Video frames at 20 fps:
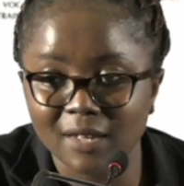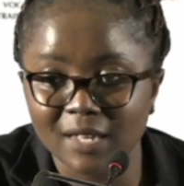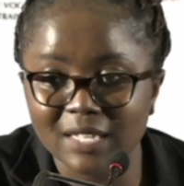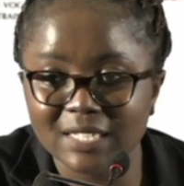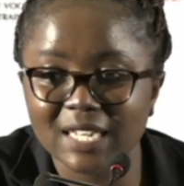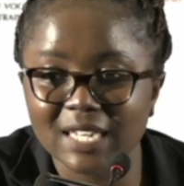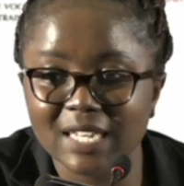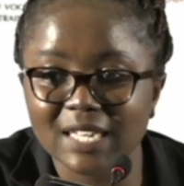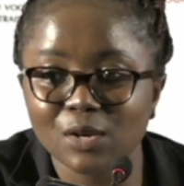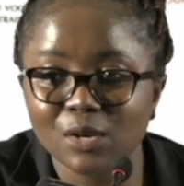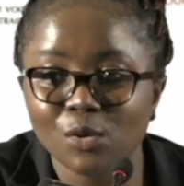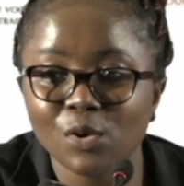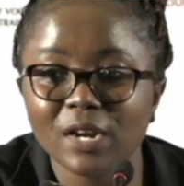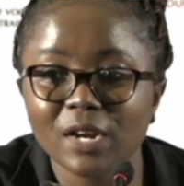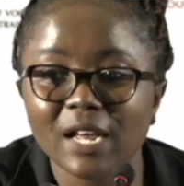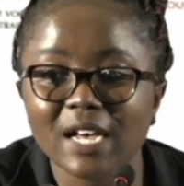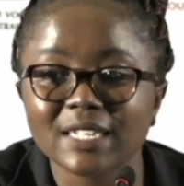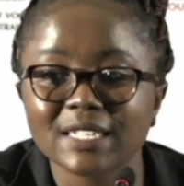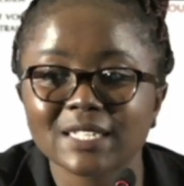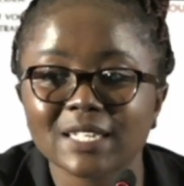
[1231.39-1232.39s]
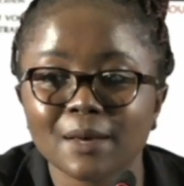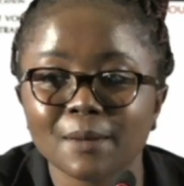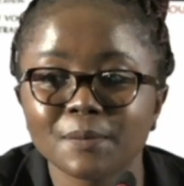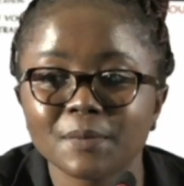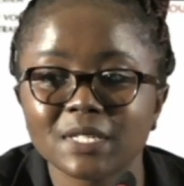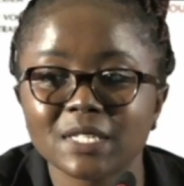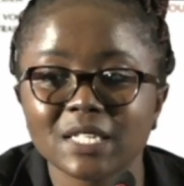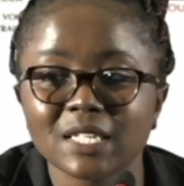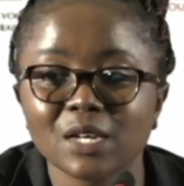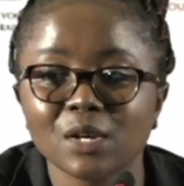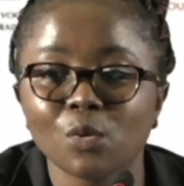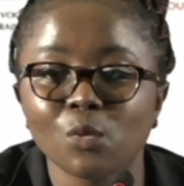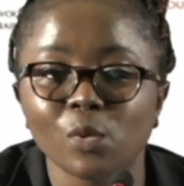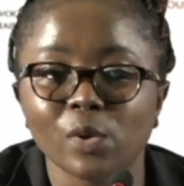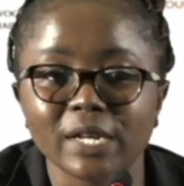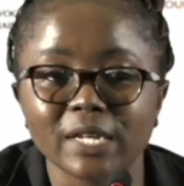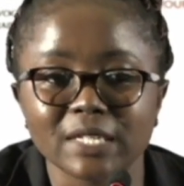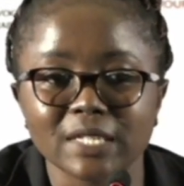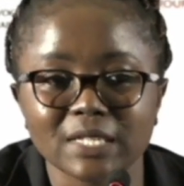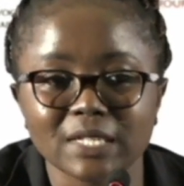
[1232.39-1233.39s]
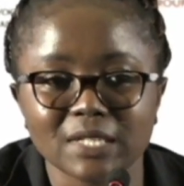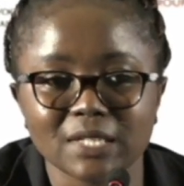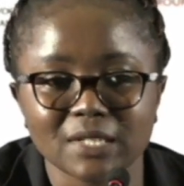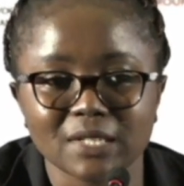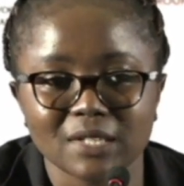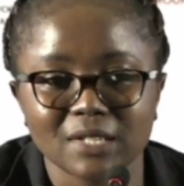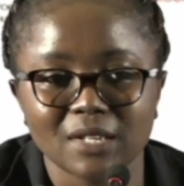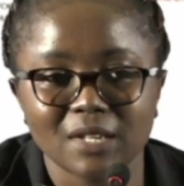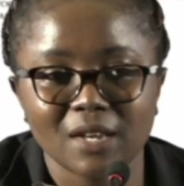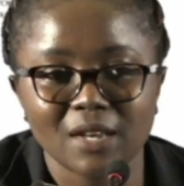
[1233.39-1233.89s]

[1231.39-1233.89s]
It's called a subsequent.